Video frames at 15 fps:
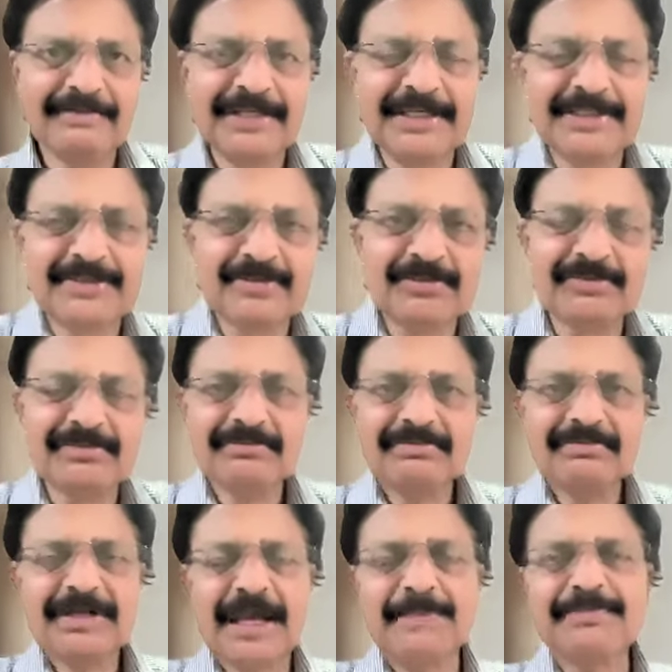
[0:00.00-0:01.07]
of these two
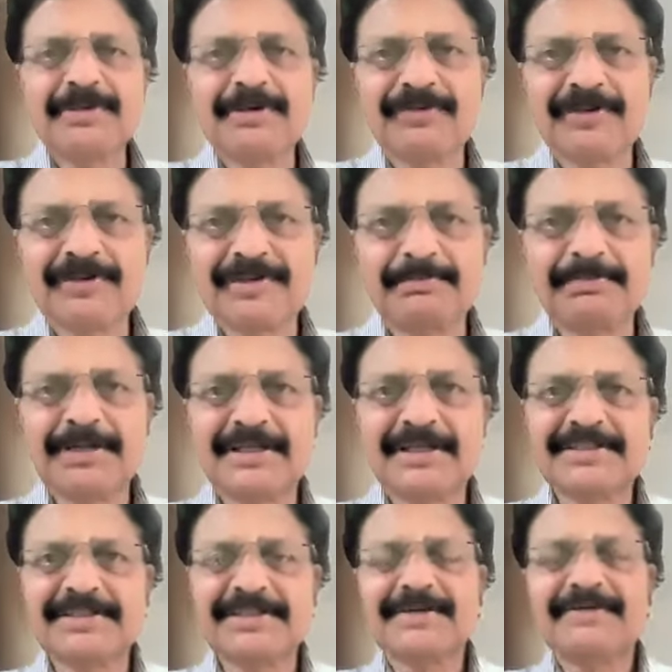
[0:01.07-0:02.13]
types of
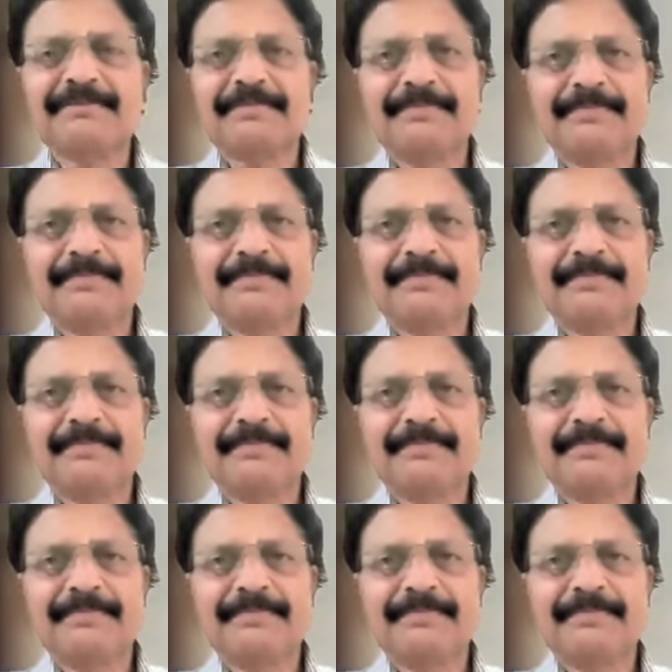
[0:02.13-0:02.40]
receptors?